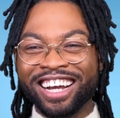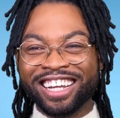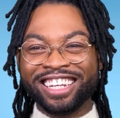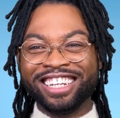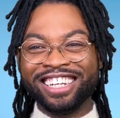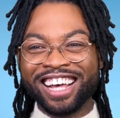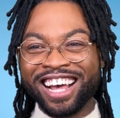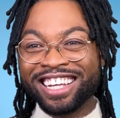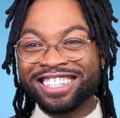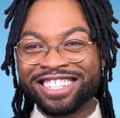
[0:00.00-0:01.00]

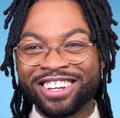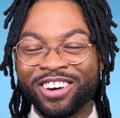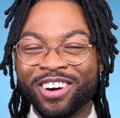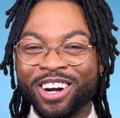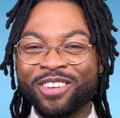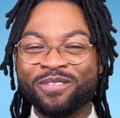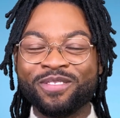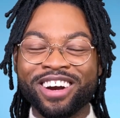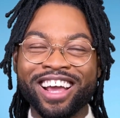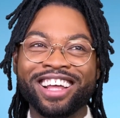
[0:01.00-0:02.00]
Yes,
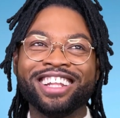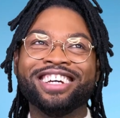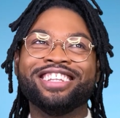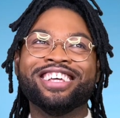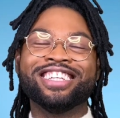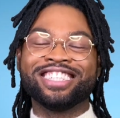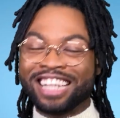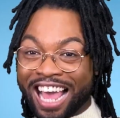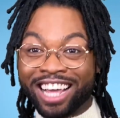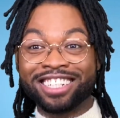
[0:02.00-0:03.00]
cornbread the
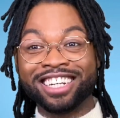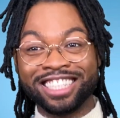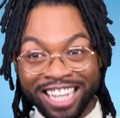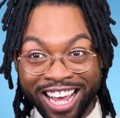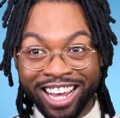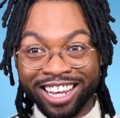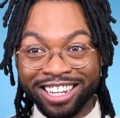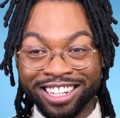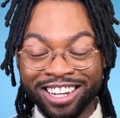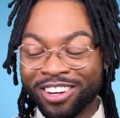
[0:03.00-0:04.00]
snack jeté.
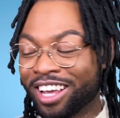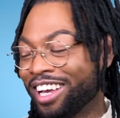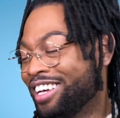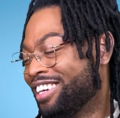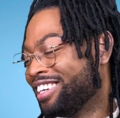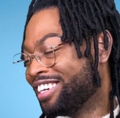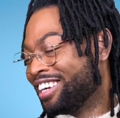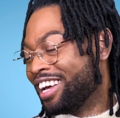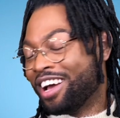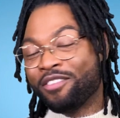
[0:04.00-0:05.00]
Okay.
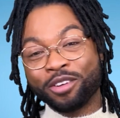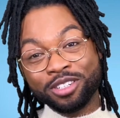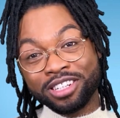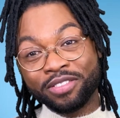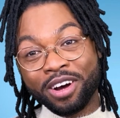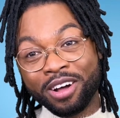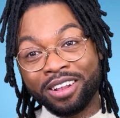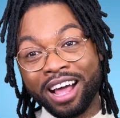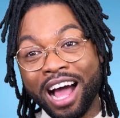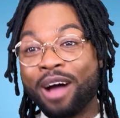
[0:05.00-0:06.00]
First of
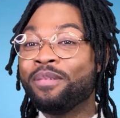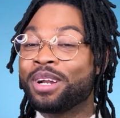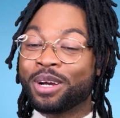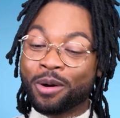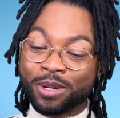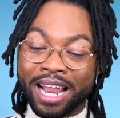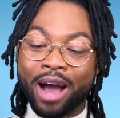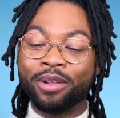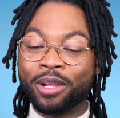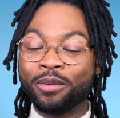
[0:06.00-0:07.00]
all, I'm gonna go
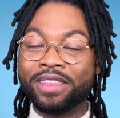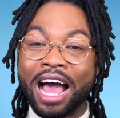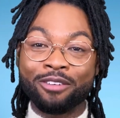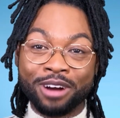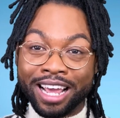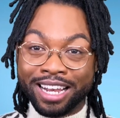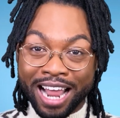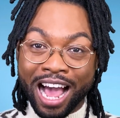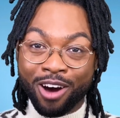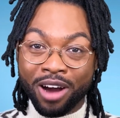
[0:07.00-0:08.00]
download that right
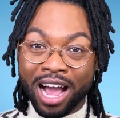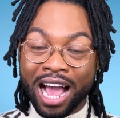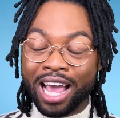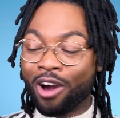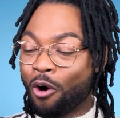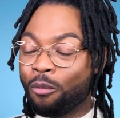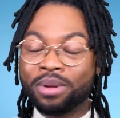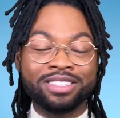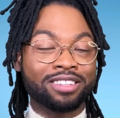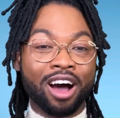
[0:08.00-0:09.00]
now. I hope
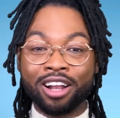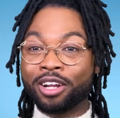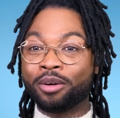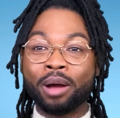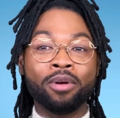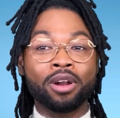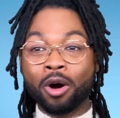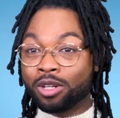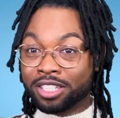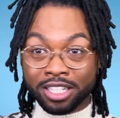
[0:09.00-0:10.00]
it's on your, I'm gonna
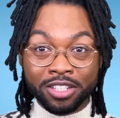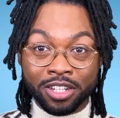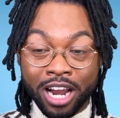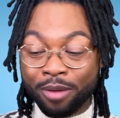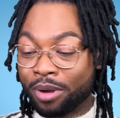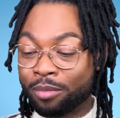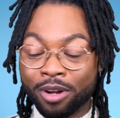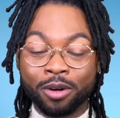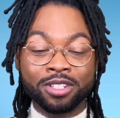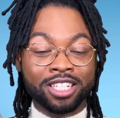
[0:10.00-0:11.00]
go to your Instagram and I'm
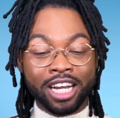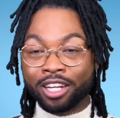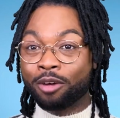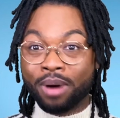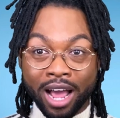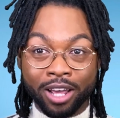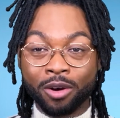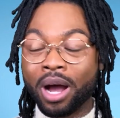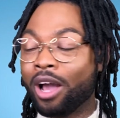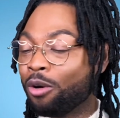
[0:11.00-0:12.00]
gonna check your bio.
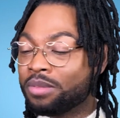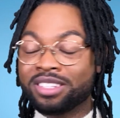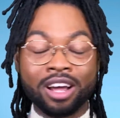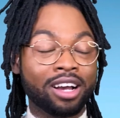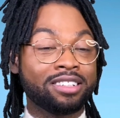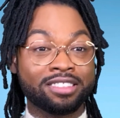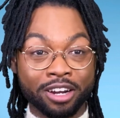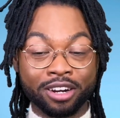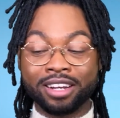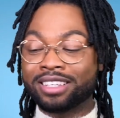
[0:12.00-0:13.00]
I hope the song is there
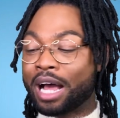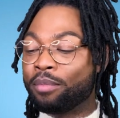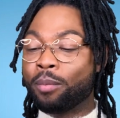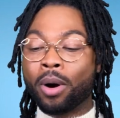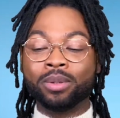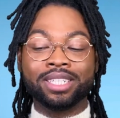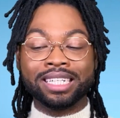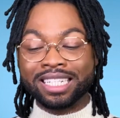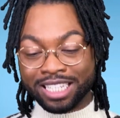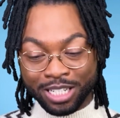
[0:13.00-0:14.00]
because I'm about to
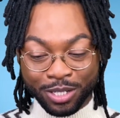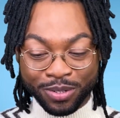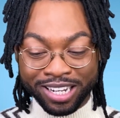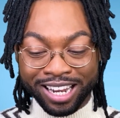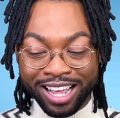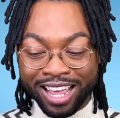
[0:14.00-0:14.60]
listen to it